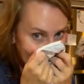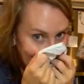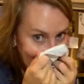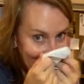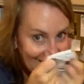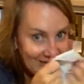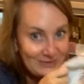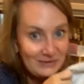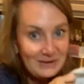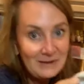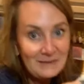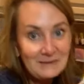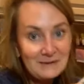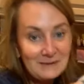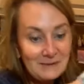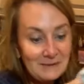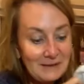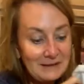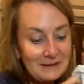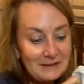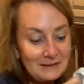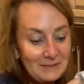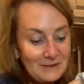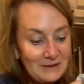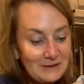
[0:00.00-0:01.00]

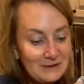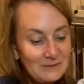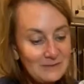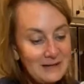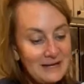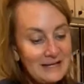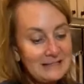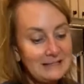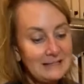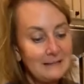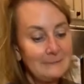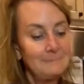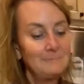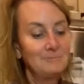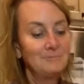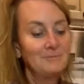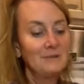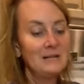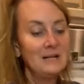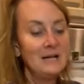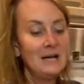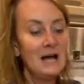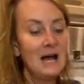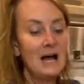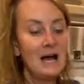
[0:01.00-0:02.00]
amazing. Um,
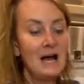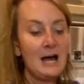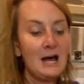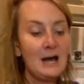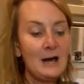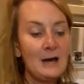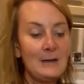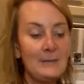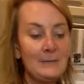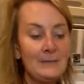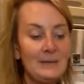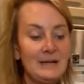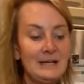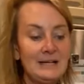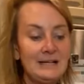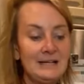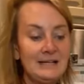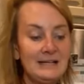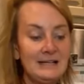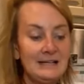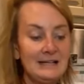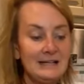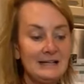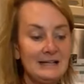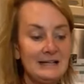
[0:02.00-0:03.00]
so
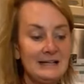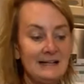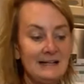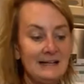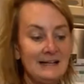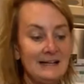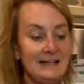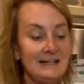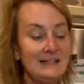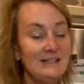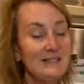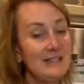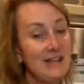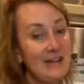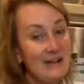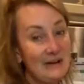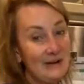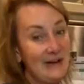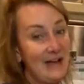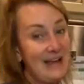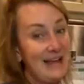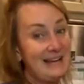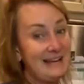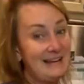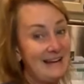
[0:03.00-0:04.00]
at night, I
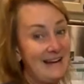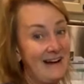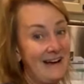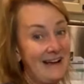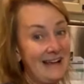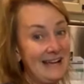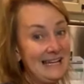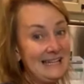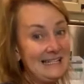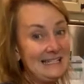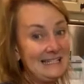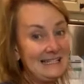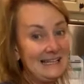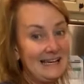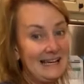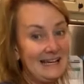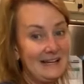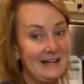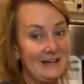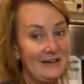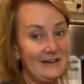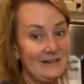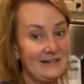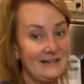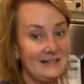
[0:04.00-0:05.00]
know this is gonna be
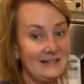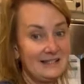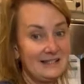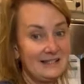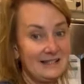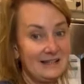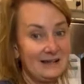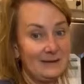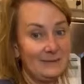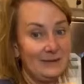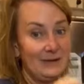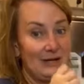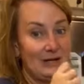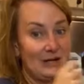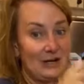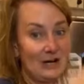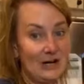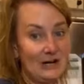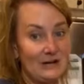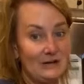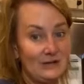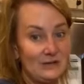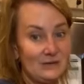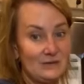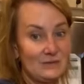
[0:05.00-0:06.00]
gross. We're gonna get a little
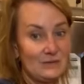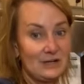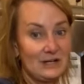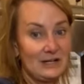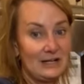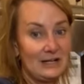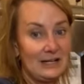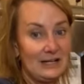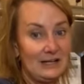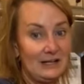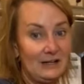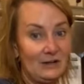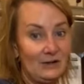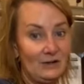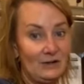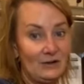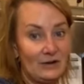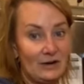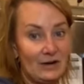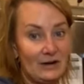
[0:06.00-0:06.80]
gross here, okay?